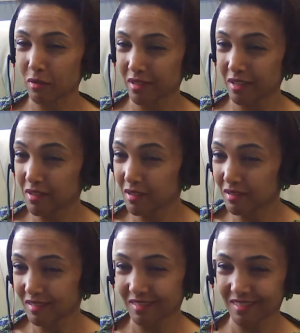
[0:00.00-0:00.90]
will give you
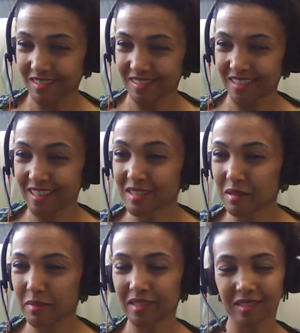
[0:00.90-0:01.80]
the
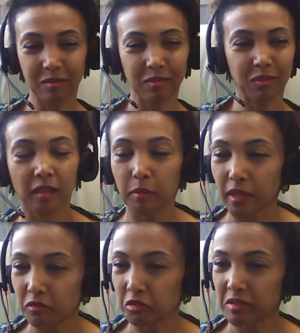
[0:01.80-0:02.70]
extreme example. He
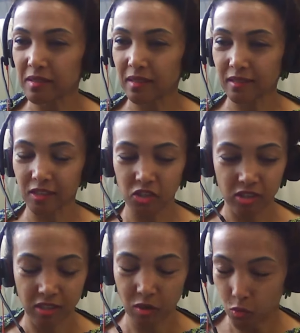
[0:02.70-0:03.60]
paid for
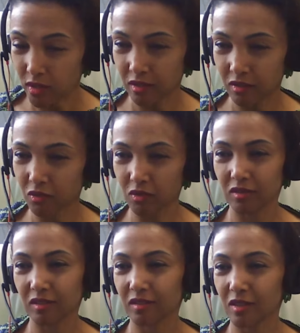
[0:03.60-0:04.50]
consultation. He waited
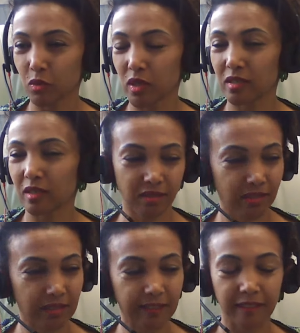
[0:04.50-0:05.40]
for 3 weeks. Then
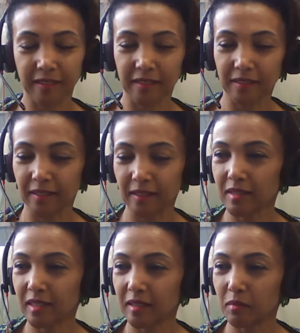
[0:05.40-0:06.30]
he's sitting here and
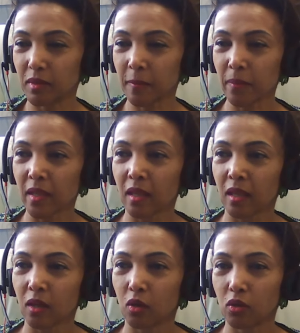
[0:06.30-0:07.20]
he's telling me,
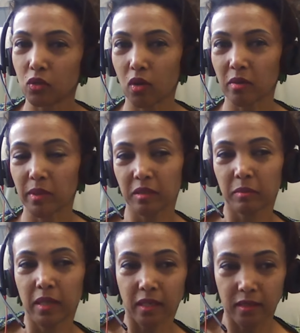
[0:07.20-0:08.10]
oh, so I married
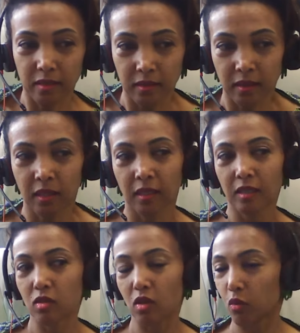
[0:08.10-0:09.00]
my cousin.
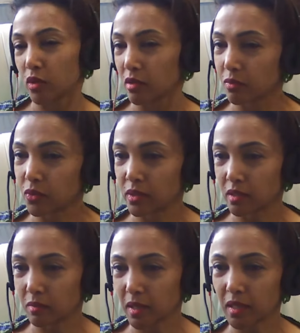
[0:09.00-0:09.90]
So I want to
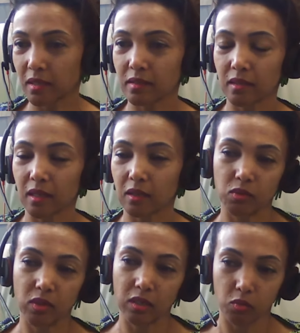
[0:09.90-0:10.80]
sponsor my cousin.
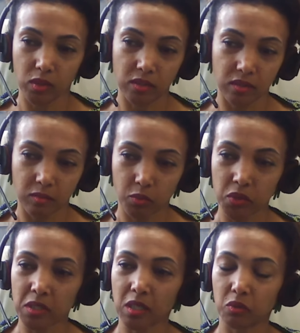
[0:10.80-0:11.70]
What's the
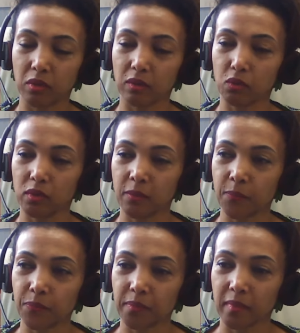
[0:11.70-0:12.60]
process? How do I do it?
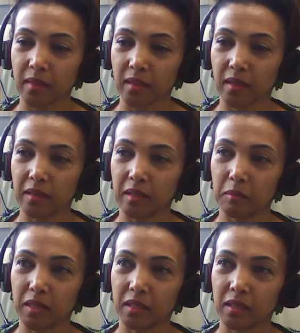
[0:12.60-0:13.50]
And
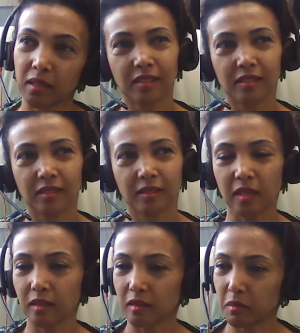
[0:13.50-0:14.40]
I'm like, is it
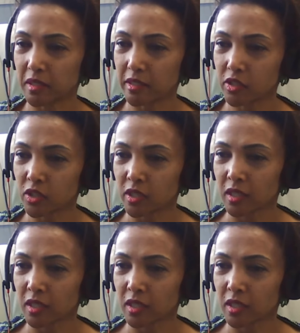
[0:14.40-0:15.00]
a real marriage?